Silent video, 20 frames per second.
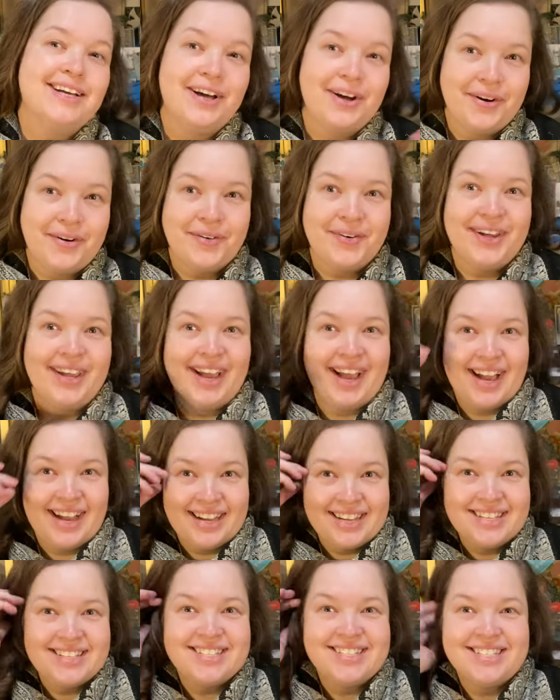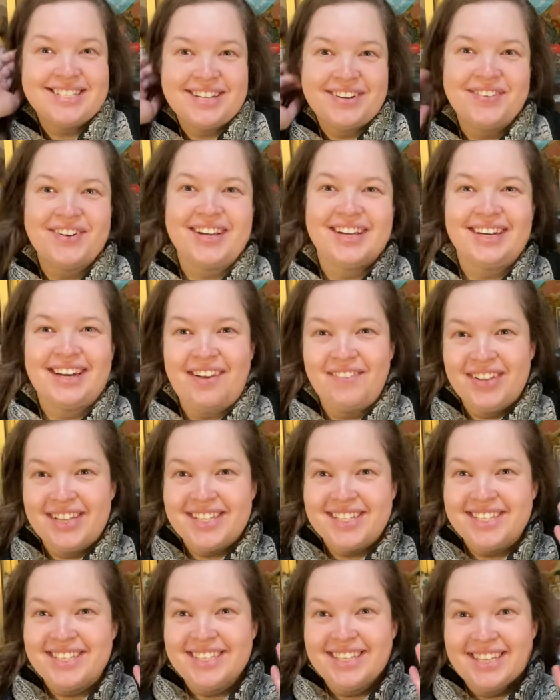Oh yeah, so good. I mean,
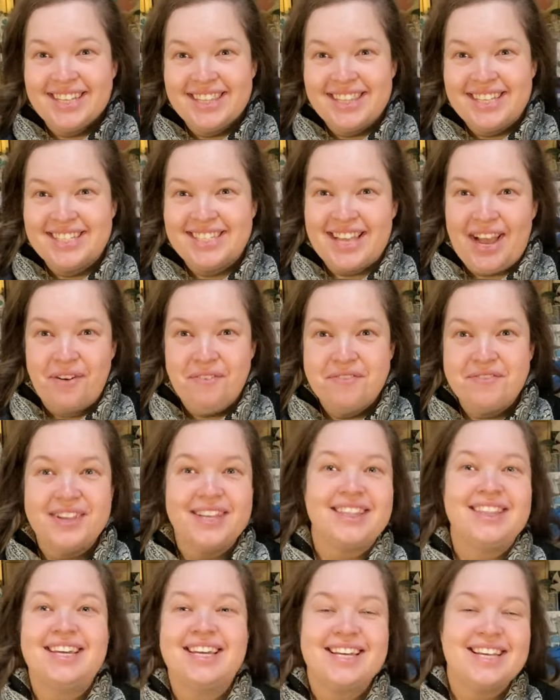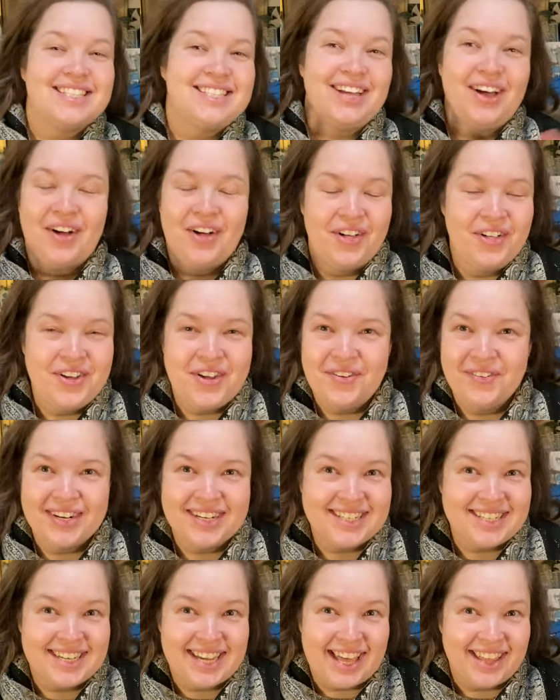just look at this outfit. Like it's all
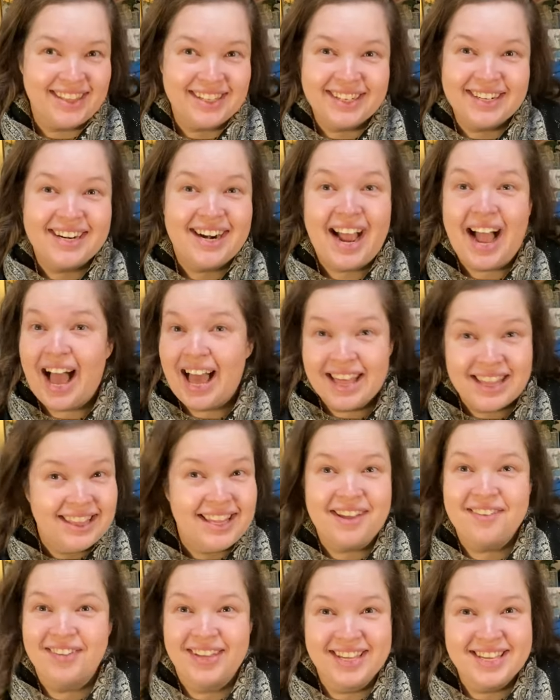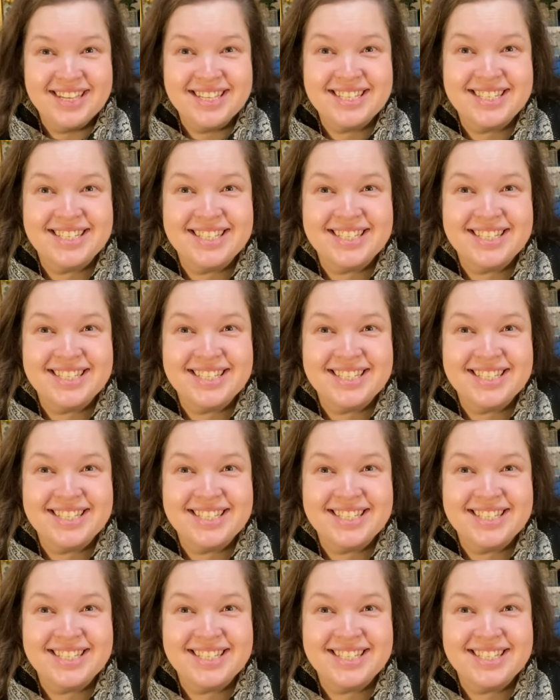going together. I love it.